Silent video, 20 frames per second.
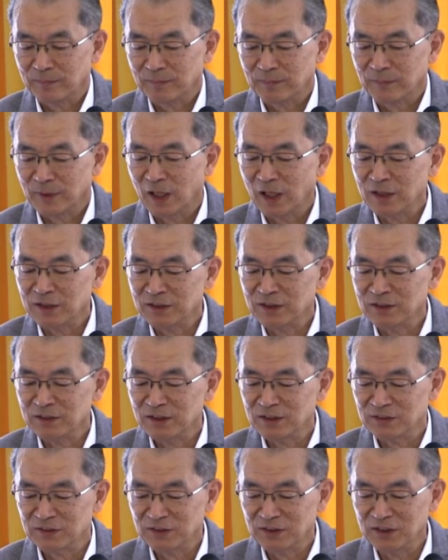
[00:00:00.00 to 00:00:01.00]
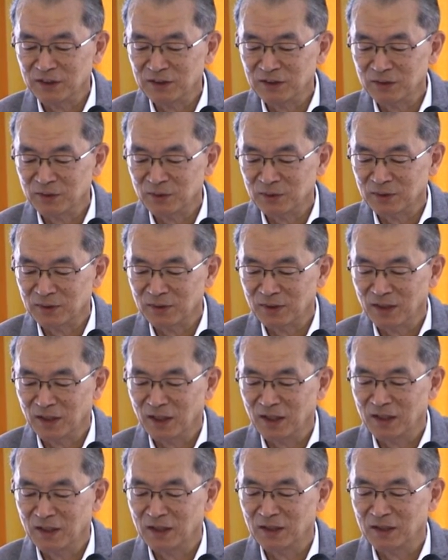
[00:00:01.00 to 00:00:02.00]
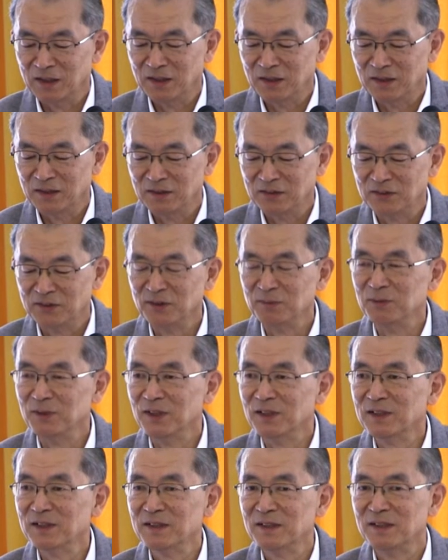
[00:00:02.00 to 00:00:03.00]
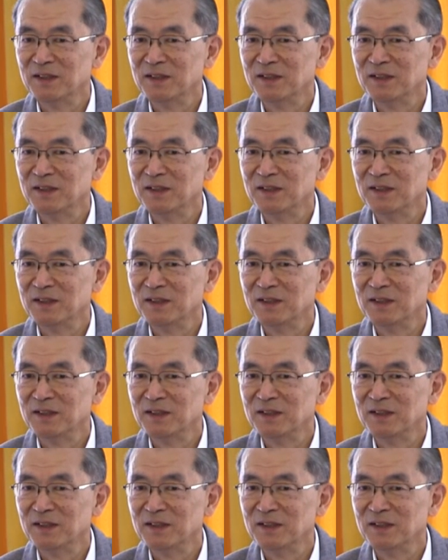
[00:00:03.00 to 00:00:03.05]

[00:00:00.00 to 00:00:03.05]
I attended the healing seminar.